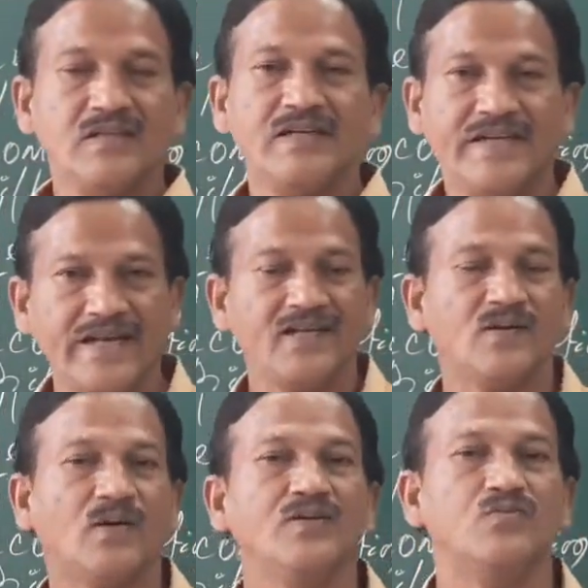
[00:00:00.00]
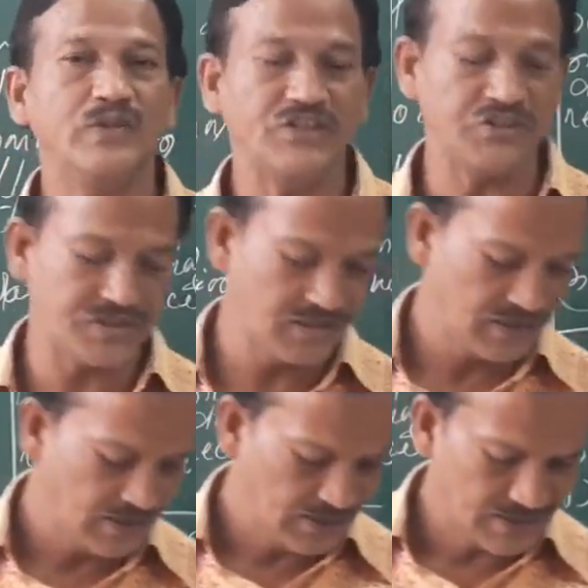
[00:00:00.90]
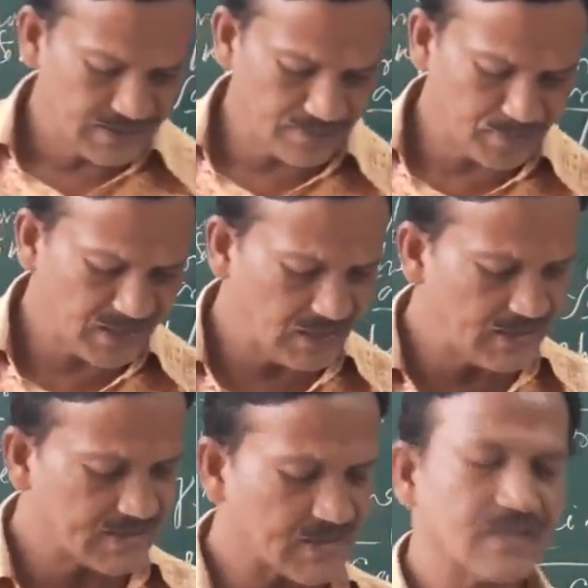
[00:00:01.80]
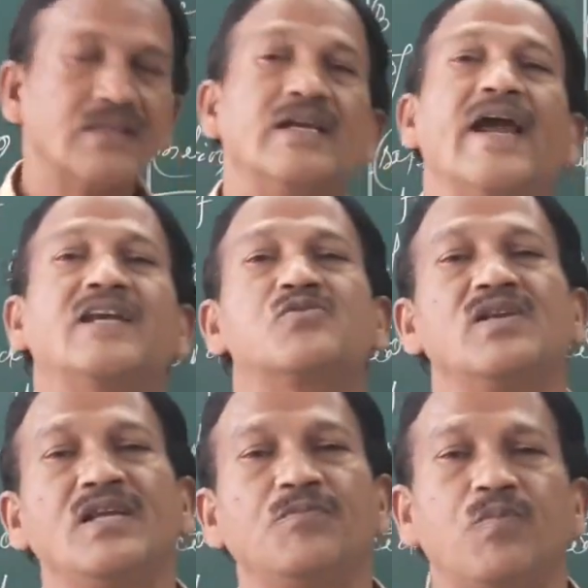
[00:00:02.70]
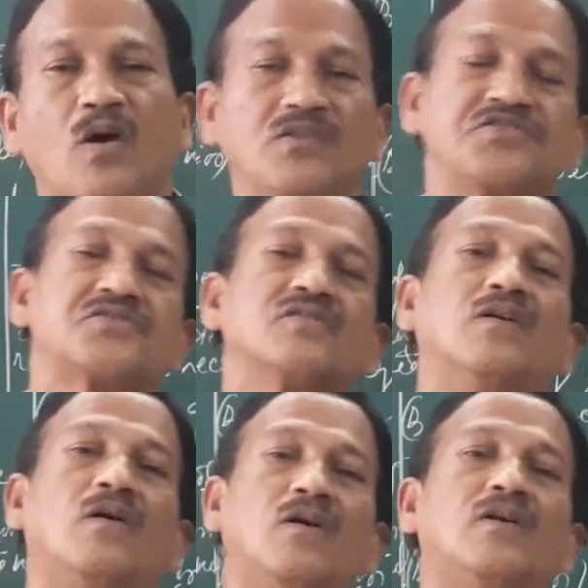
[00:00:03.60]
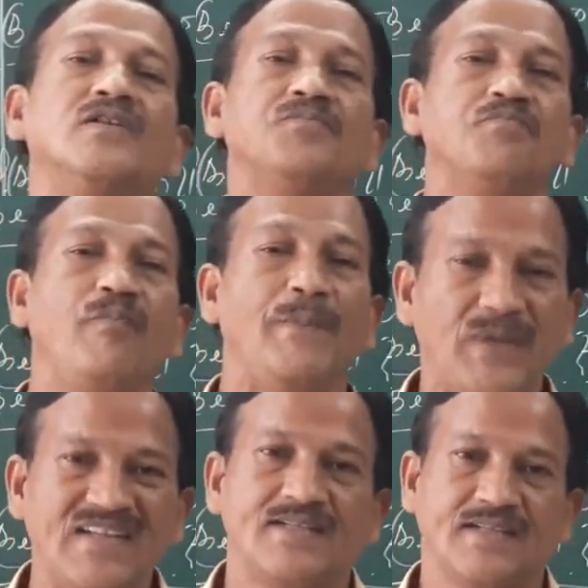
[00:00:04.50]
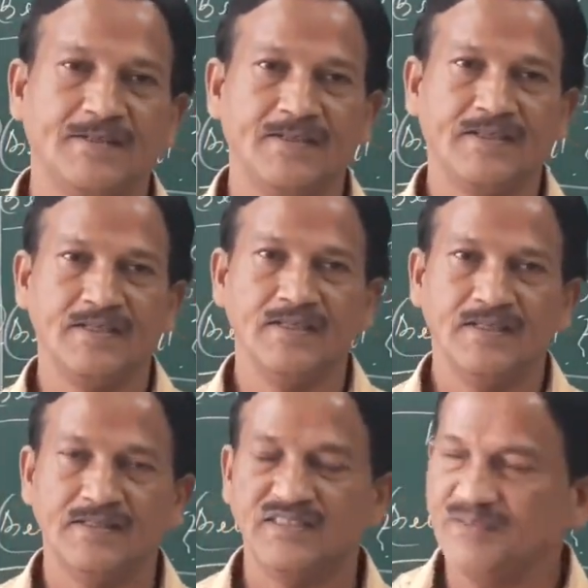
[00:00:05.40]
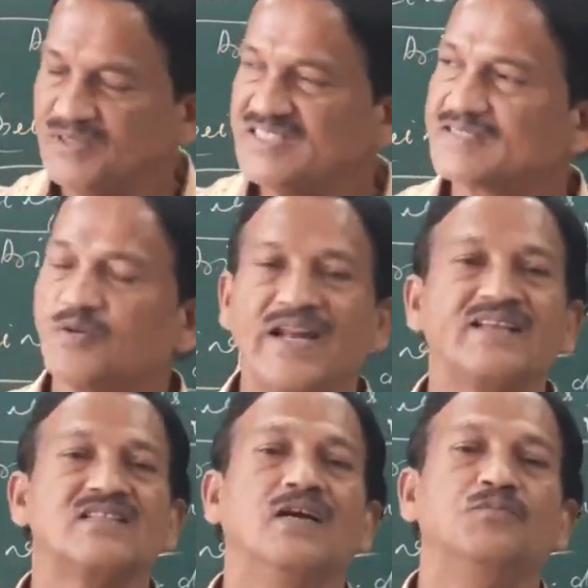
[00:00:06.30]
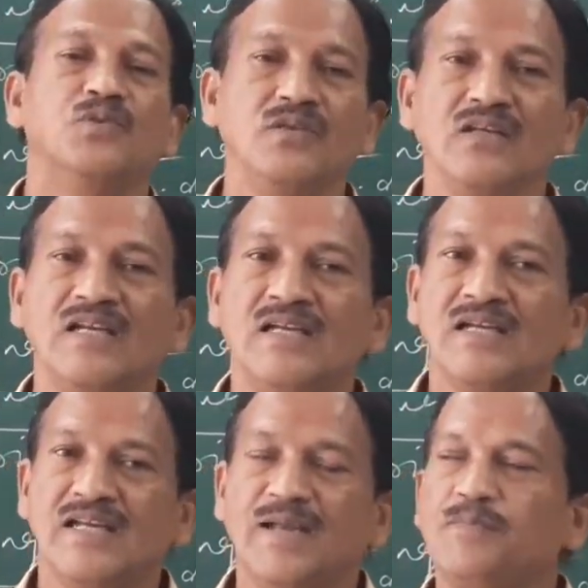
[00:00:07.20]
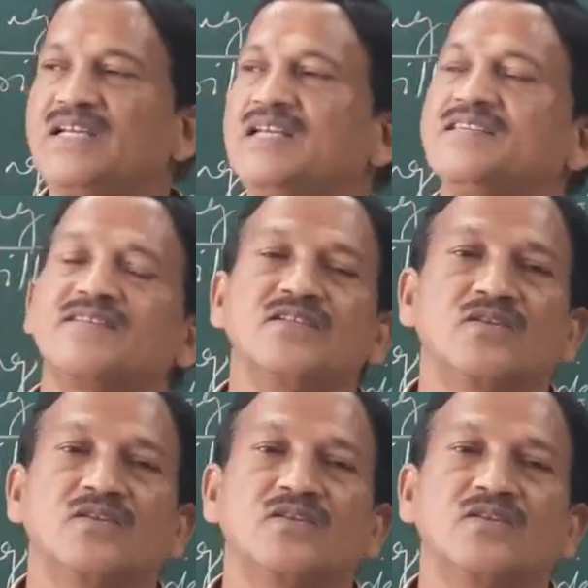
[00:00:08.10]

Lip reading: date on which the bill is actually falls on payment. That means, for example, a bill is